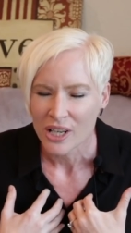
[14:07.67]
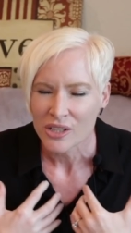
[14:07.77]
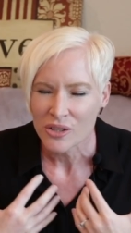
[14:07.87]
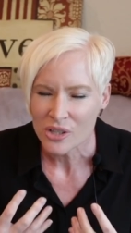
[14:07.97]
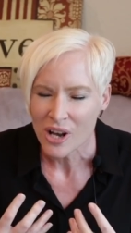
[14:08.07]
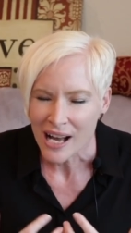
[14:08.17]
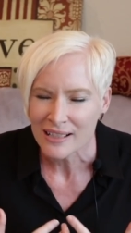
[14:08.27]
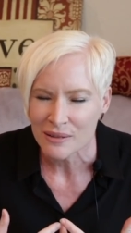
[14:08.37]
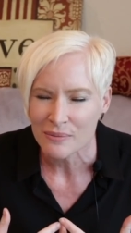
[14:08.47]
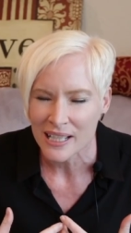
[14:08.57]
You
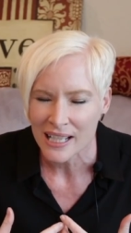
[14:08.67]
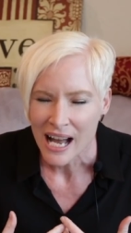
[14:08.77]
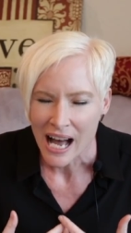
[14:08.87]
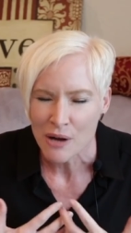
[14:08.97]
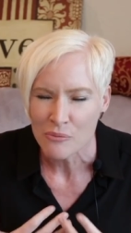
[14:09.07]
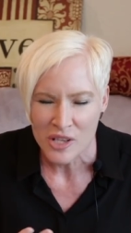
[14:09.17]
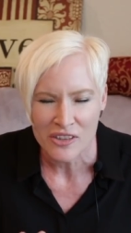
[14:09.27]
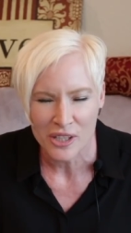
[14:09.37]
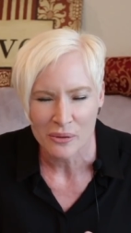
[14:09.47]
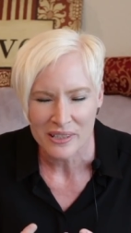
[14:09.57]
talk to me, I'm
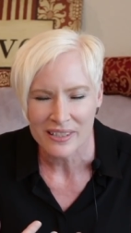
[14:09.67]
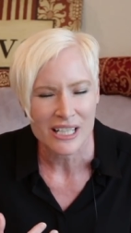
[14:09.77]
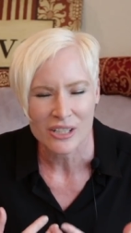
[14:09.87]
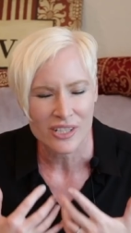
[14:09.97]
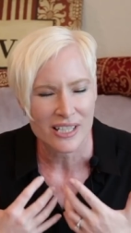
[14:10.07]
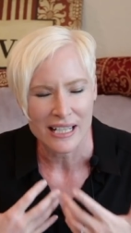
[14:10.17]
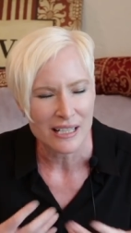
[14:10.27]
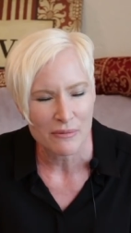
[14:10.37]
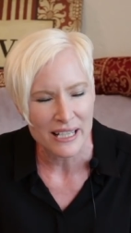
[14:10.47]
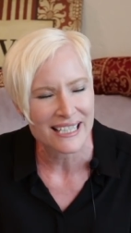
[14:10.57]
with you. It's like you're
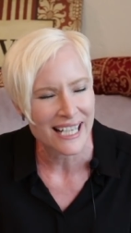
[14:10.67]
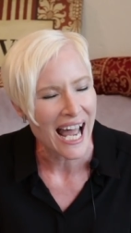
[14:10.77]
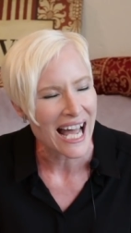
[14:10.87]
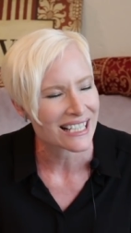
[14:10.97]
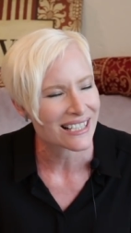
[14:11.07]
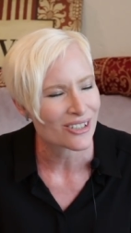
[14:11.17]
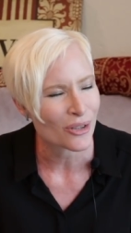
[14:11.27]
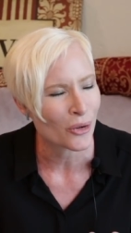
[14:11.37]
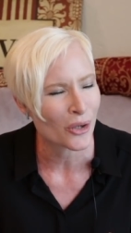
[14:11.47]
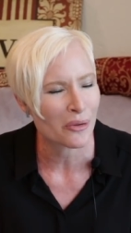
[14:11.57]
sending me a text
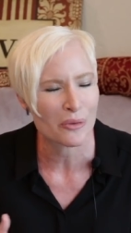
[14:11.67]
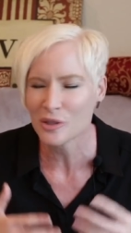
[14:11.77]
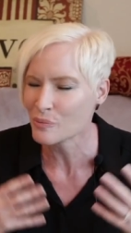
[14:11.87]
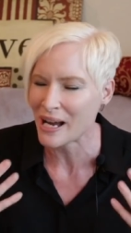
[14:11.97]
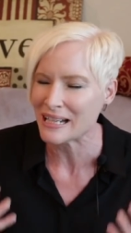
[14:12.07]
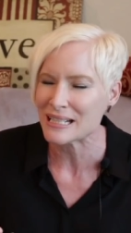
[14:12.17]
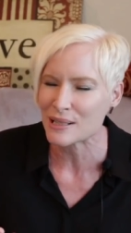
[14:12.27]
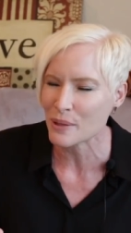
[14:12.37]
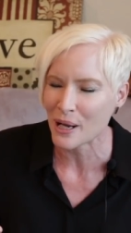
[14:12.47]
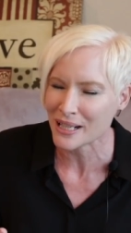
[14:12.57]
or you're responding
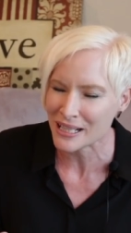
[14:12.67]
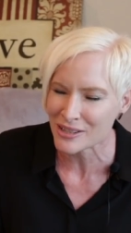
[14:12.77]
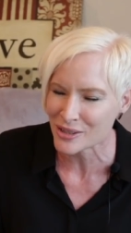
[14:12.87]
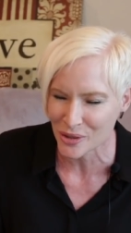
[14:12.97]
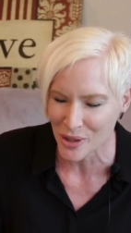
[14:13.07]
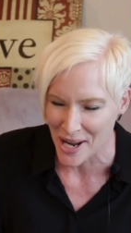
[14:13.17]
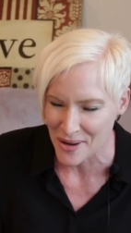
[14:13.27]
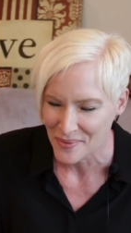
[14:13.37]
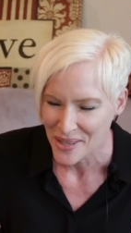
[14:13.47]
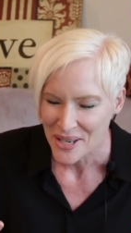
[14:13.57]
to me on
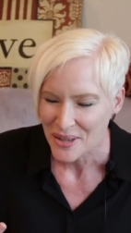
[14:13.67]
Instagram.